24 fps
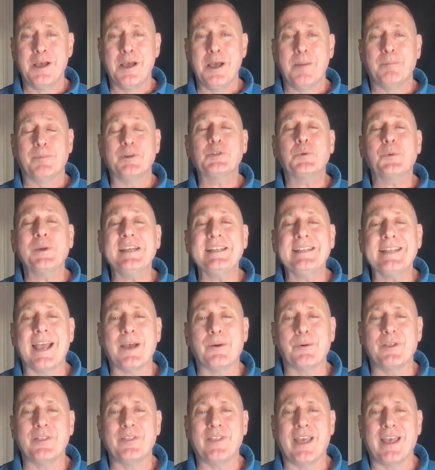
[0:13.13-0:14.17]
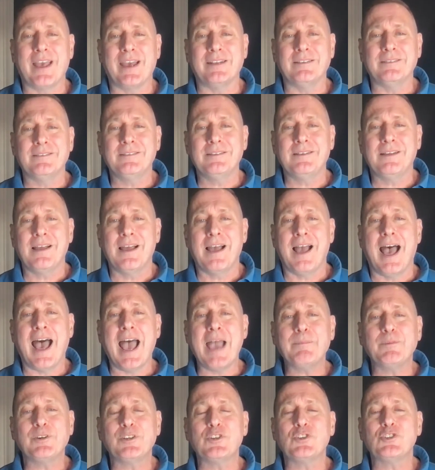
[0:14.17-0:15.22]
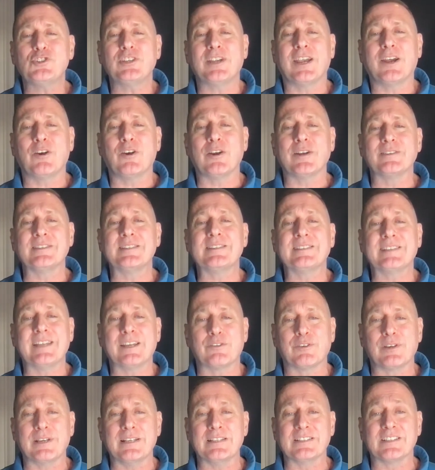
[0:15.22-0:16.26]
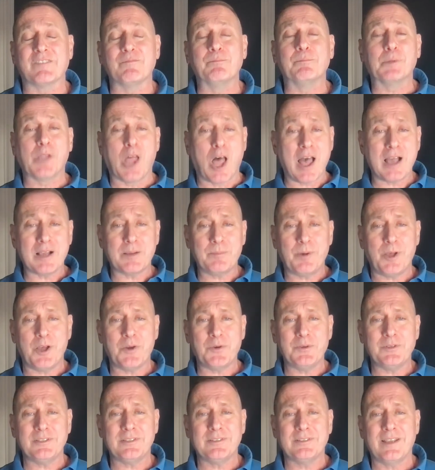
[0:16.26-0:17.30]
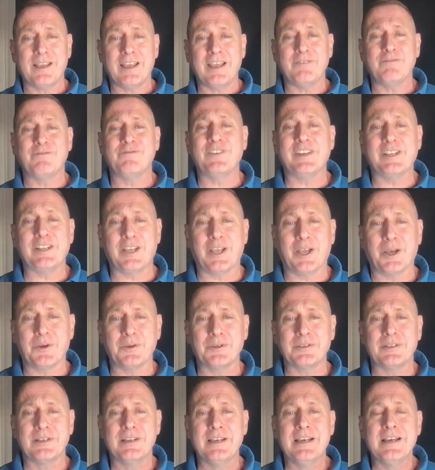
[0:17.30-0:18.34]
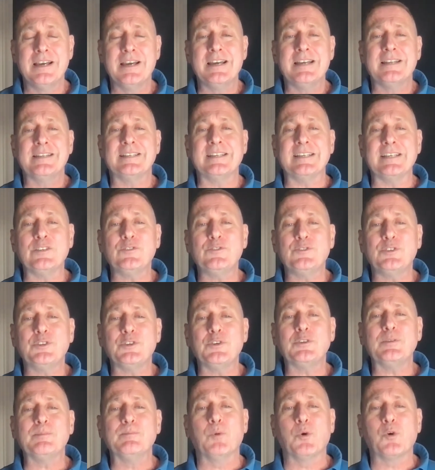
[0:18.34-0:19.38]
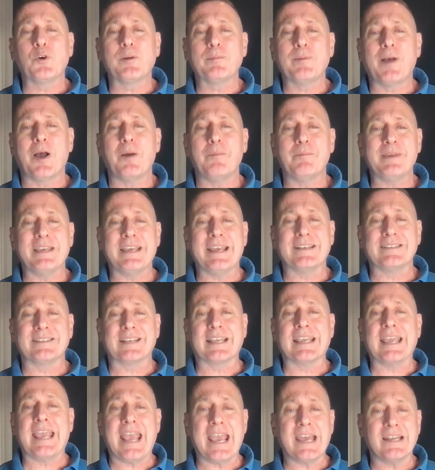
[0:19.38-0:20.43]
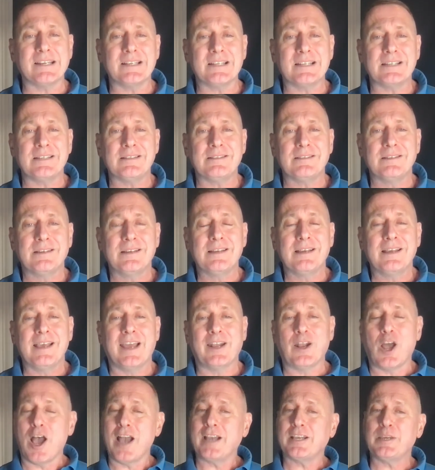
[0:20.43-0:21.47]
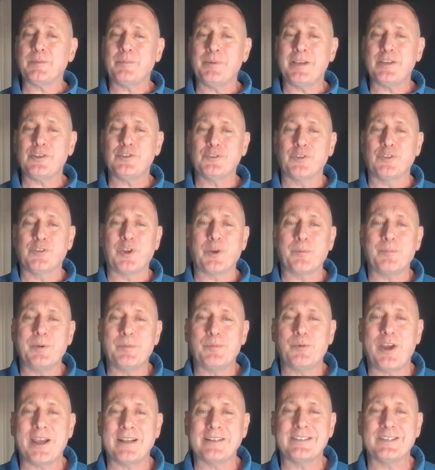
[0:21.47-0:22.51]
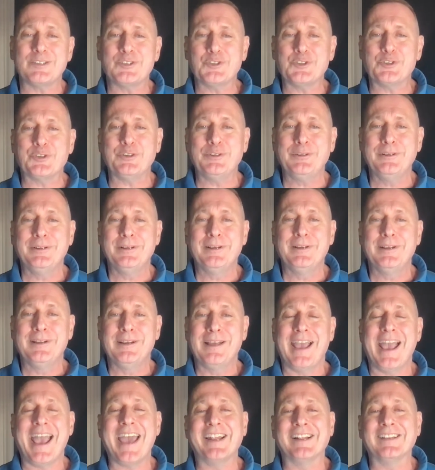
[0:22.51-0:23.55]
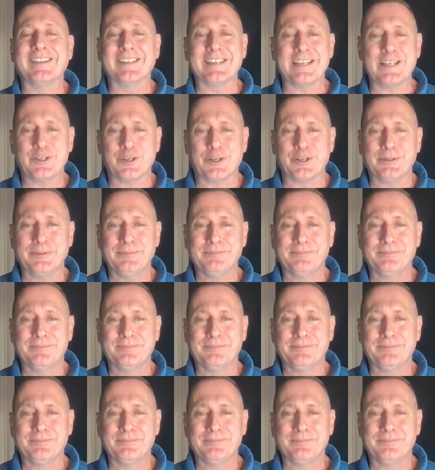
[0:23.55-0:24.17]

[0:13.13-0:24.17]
Between now and then, I'm going to share a series of blog posts and videos to introduce more about me as a candidate, an occupational therapy practitioner, and a leader.